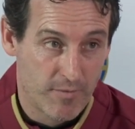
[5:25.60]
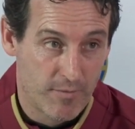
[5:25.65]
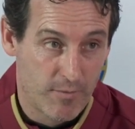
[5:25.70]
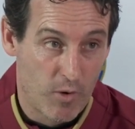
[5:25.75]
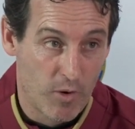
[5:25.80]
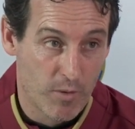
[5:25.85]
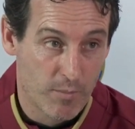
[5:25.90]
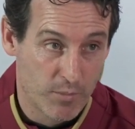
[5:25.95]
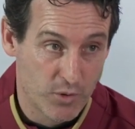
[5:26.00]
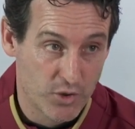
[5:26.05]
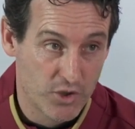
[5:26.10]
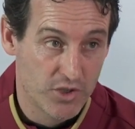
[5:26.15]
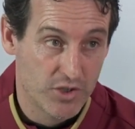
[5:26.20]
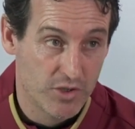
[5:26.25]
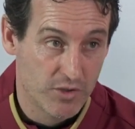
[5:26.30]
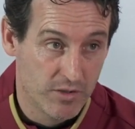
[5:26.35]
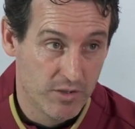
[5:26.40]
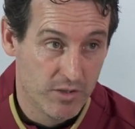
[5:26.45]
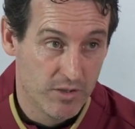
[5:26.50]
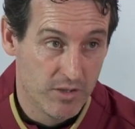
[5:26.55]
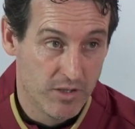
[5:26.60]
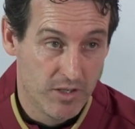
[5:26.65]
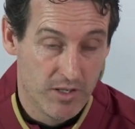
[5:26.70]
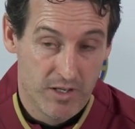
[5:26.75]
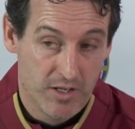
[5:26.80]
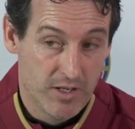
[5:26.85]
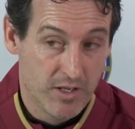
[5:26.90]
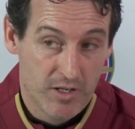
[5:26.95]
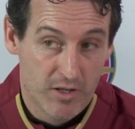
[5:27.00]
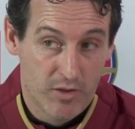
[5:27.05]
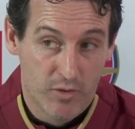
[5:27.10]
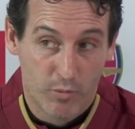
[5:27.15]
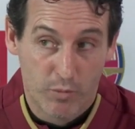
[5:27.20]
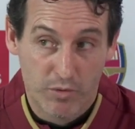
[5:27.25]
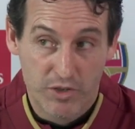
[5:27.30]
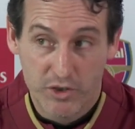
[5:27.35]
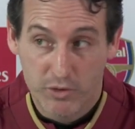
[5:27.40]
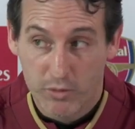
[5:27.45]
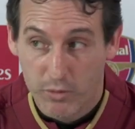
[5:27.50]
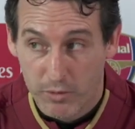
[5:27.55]
four position.
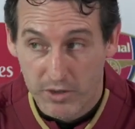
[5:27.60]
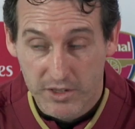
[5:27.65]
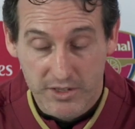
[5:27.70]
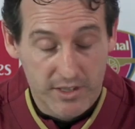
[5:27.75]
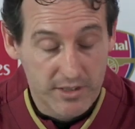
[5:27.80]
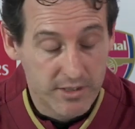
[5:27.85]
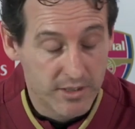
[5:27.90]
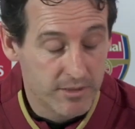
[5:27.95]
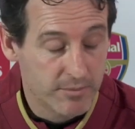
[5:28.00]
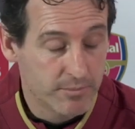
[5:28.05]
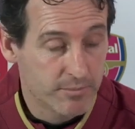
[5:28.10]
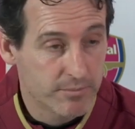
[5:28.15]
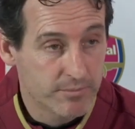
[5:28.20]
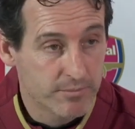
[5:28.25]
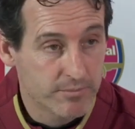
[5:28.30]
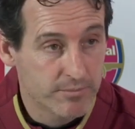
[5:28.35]
We need to win something.